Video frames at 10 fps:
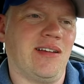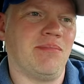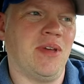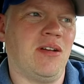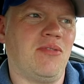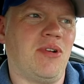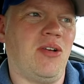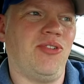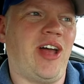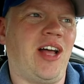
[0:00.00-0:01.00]
Middle of the
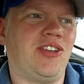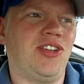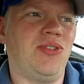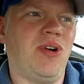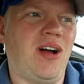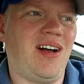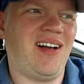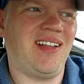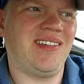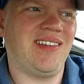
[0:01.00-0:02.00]
road, not too
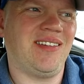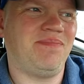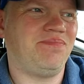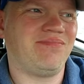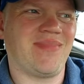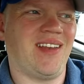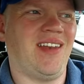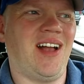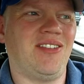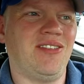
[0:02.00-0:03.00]
hot,
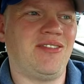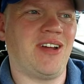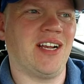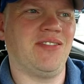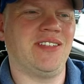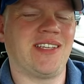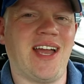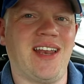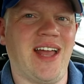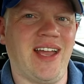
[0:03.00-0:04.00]
not too attractive, just
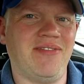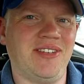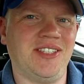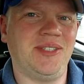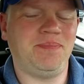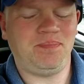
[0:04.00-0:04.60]
kind of average.